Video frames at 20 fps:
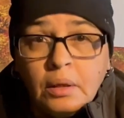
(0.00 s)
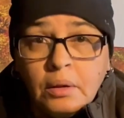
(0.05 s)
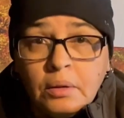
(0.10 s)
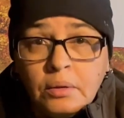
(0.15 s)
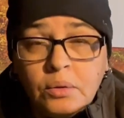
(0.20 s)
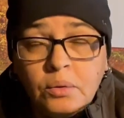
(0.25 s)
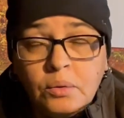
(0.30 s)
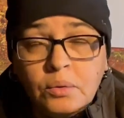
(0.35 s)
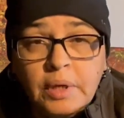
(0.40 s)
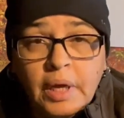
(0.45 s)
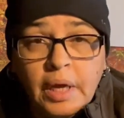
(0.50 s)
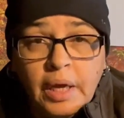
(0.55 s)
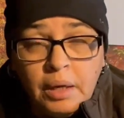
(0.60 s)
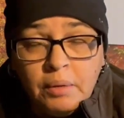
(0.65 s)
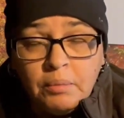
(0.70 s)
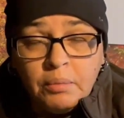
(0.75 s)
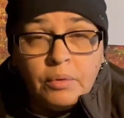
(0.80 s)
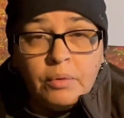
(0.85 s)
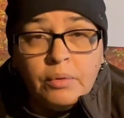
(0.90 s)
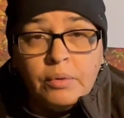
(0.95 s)
Today
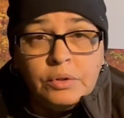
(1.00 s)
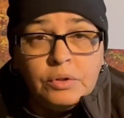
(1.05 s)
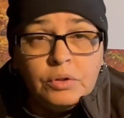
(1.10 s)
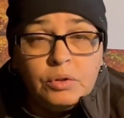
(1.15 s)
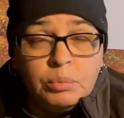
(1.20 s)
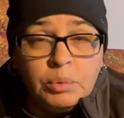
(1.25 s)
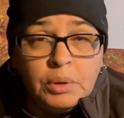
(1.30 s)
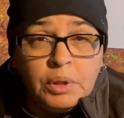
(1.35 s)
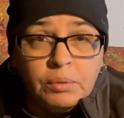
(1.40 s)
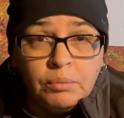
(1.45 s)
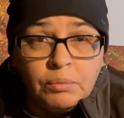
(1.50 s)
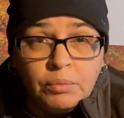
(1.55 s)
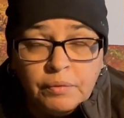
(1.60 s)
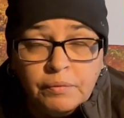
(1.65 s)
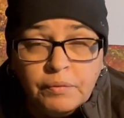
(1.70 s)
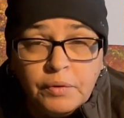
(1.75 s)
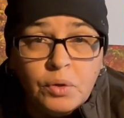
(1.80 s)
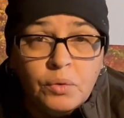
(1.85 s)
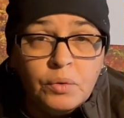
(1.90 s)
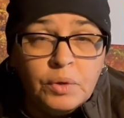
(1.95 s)
we're going to be
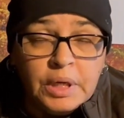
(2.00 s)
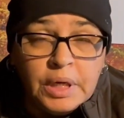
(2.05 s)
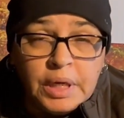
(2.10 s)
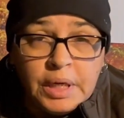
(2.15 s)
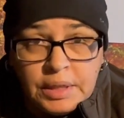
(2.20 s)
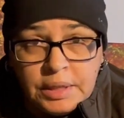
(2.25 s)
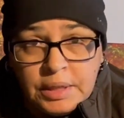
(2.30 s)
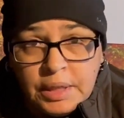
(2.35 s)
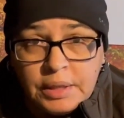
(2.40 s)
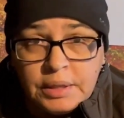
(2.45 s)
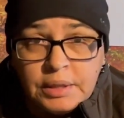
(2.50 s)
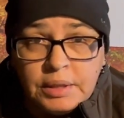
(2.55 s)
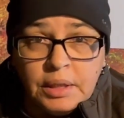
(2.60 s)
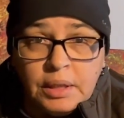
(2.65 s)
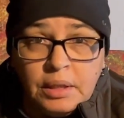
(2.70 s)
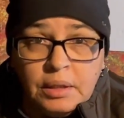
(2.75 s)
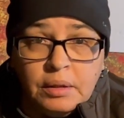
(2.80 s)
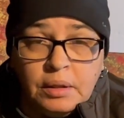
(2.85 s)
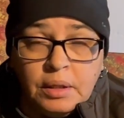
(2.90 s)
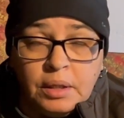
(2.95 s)
reviewing and
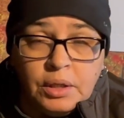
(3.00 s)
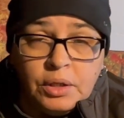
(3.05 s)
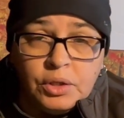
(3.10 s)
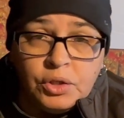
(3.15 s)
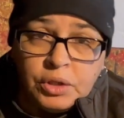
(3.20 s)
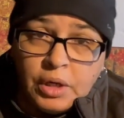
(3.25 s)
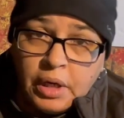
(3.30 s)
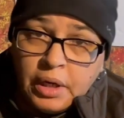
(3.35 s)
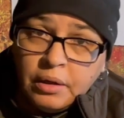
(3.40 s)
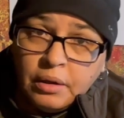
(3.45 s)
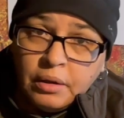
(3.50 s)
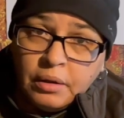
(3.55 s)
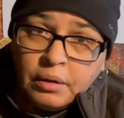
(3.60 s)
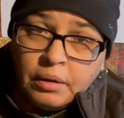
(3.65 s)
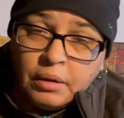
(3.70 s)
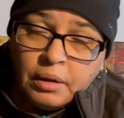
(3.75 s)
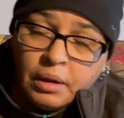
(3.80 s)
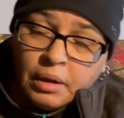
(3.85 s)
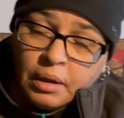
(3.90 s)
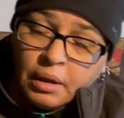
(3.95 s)
testing the Shaker
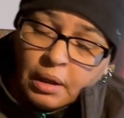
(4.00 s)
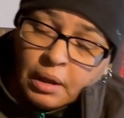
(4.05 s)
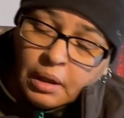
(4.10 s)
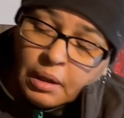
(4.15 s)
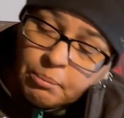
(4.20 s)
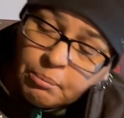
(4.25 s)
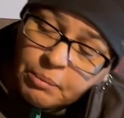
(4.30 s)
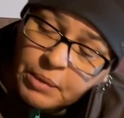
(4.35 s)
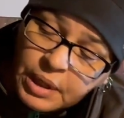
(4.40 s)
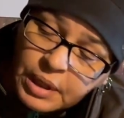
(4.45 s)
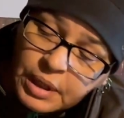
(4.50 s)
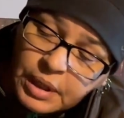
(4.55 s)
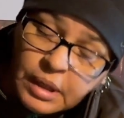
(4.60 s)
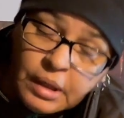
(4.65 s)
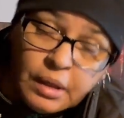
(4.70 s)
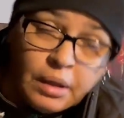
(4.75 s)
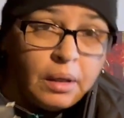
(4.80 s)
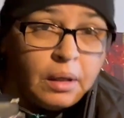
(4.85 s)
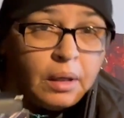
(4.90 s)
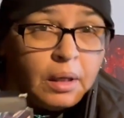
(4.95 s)
Mini
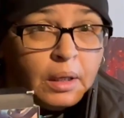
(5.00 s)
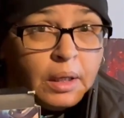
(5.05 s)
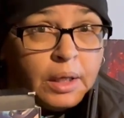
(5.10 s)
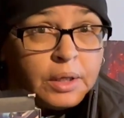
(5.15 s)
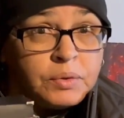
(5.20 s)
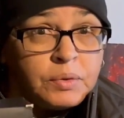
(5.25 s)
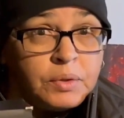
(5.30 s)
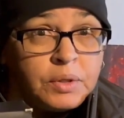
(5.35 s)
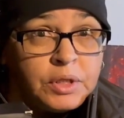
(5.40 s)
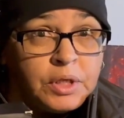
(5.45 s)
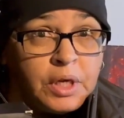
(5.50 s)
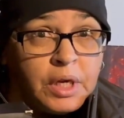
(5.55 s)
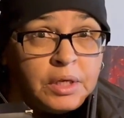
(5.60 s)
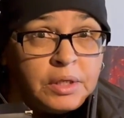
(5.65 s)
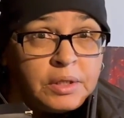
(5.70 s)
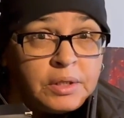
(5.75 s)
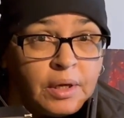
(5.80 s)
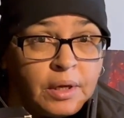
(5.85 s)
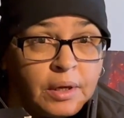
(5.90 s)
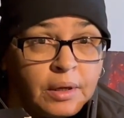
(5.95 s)
Electric
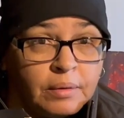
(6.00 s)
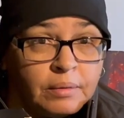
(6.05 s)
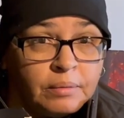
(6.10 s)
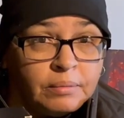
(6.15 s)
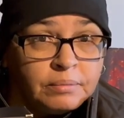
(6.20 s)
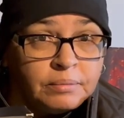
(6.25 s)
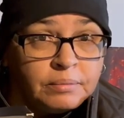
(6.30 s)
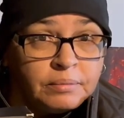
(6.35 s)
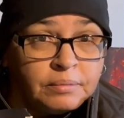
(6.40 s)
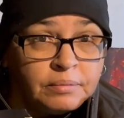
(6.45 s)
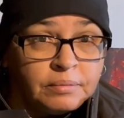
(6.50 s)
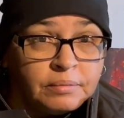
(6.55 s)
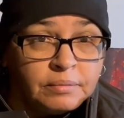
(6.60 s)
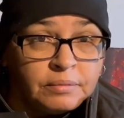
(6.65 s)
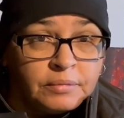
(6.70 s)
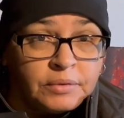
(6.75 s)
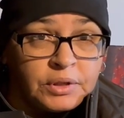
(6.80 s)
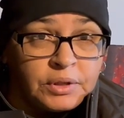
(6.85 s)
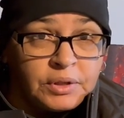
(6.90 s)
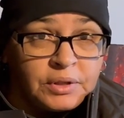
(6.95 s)
Chainsaw.
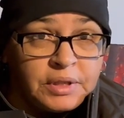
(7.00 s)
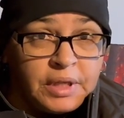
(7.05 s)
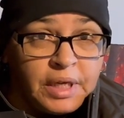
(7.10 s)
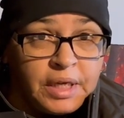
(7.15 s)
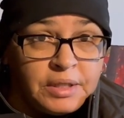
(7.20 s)
So stay